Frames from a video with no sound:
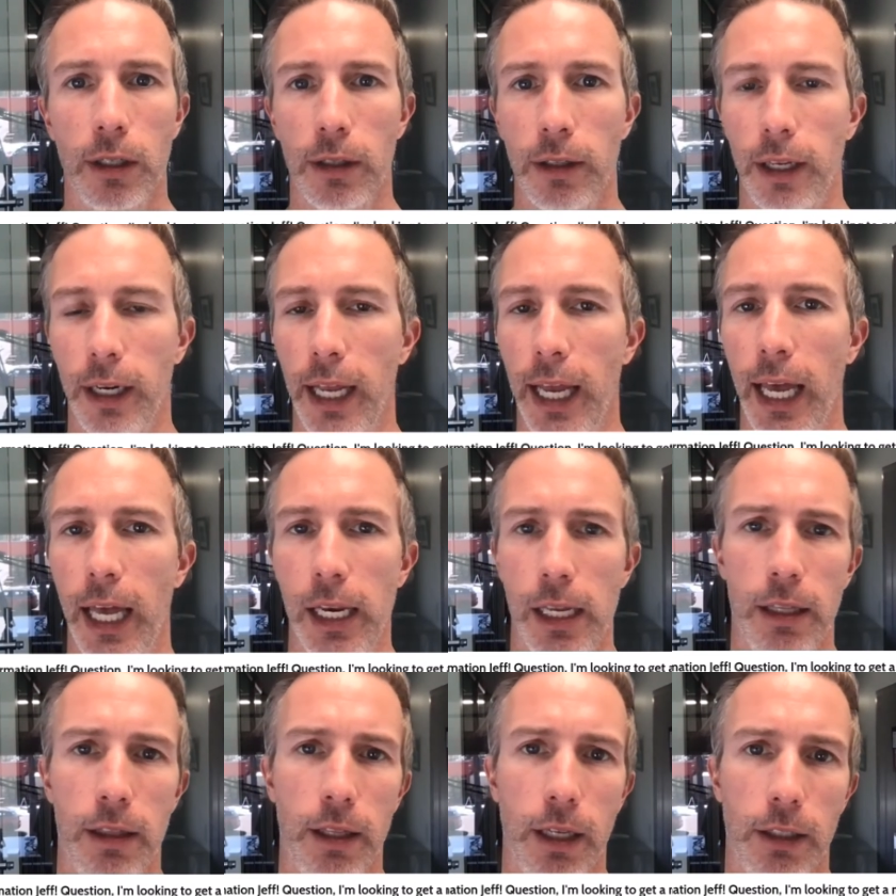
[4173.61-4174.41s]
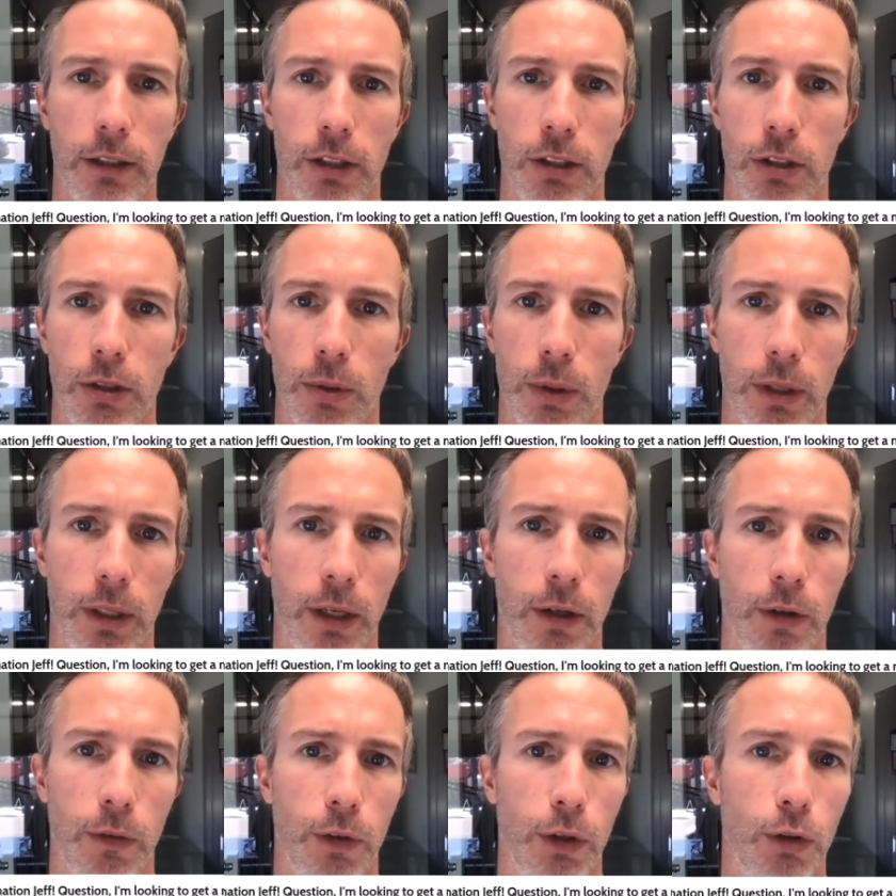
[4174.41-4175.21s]
than anything to do with
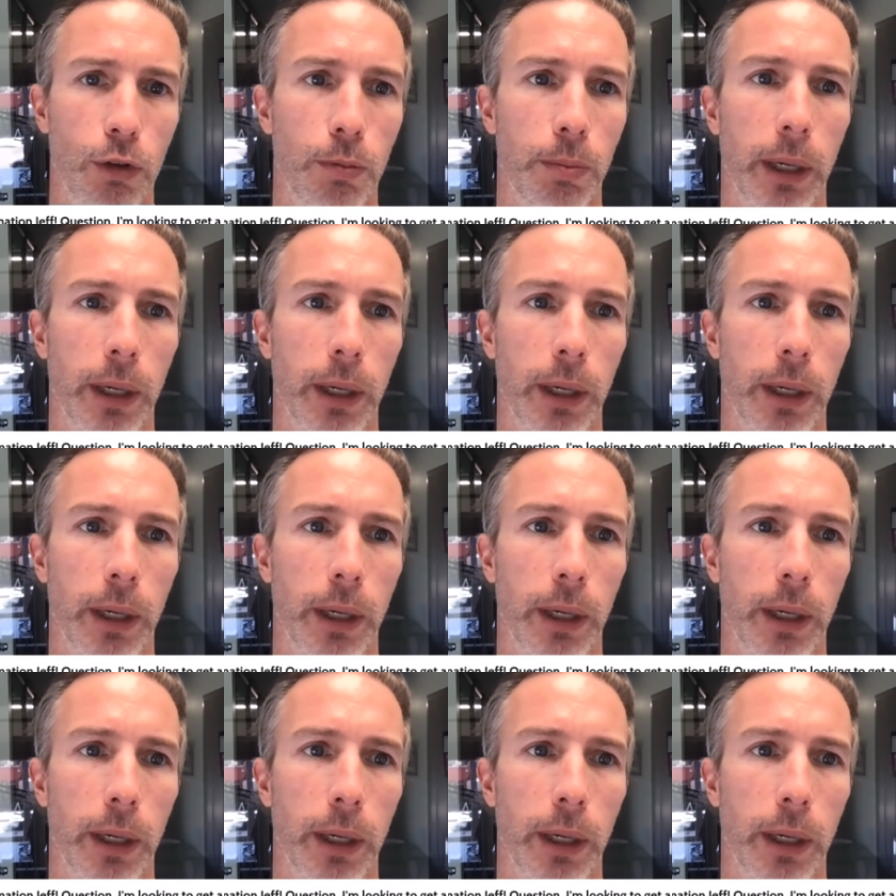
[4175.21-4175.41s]
interviews.